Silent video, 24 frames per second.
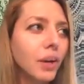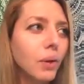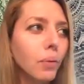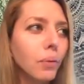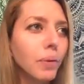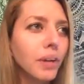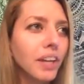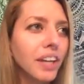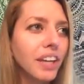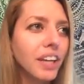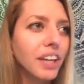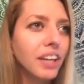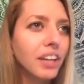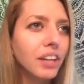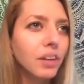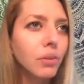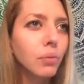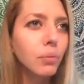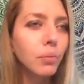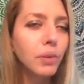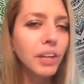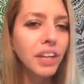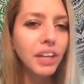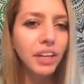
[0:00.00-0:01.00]
We
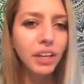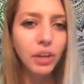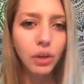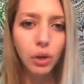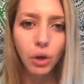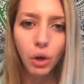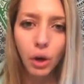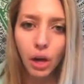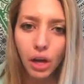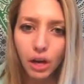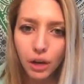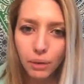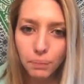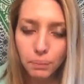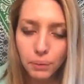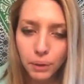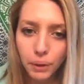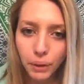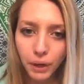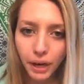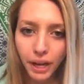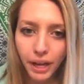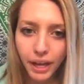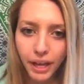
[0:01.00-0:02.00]
get caught up in
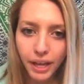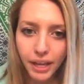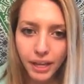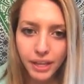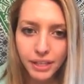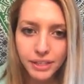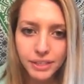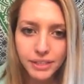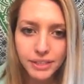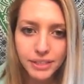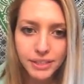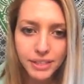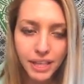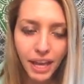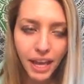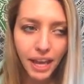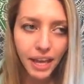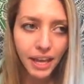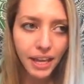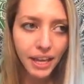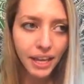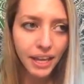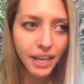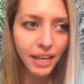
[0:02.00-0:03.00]
our heads
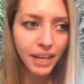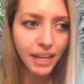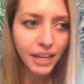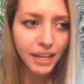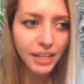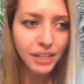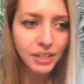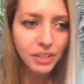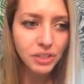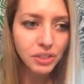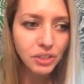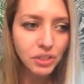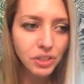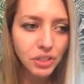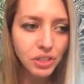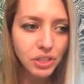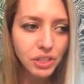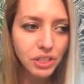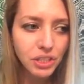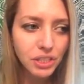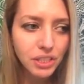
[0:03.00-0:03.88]
and